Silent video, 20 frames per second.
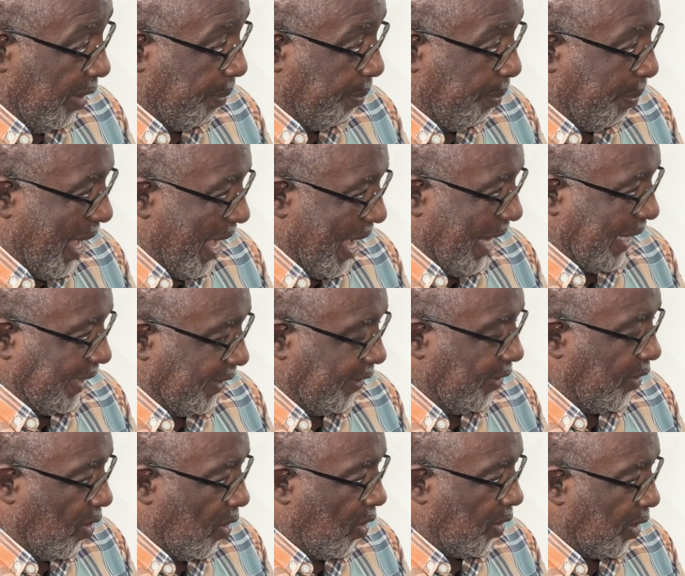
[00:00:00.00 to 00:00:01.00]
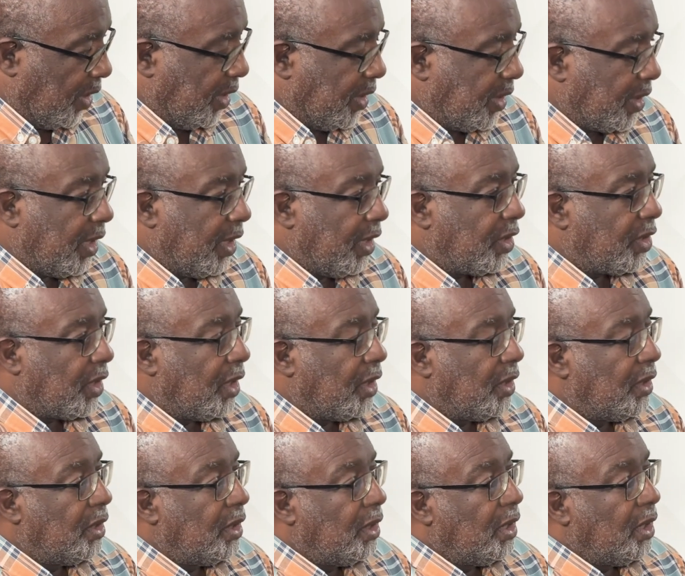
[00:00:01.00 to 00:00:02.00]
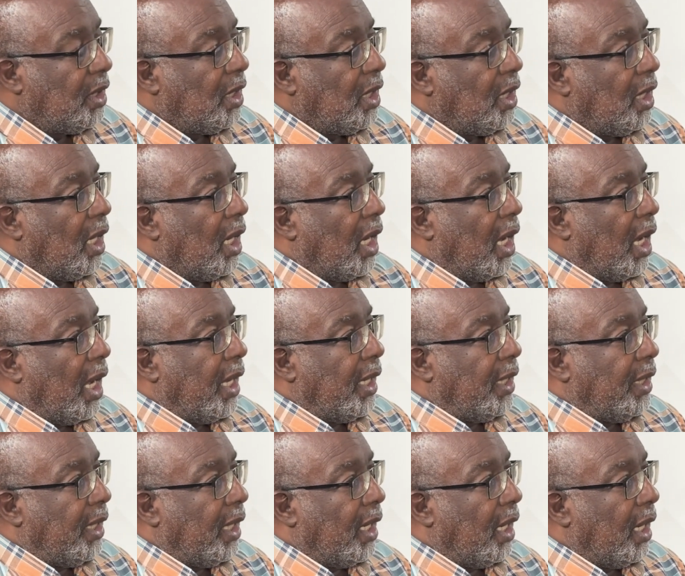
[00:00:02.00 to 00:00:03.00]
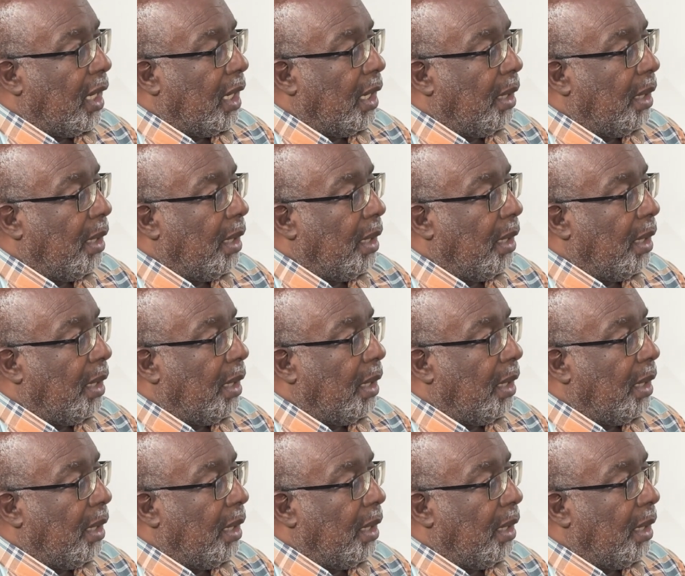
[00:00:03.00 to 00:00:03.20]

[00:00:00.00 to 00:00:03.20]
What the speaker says: in the party organization and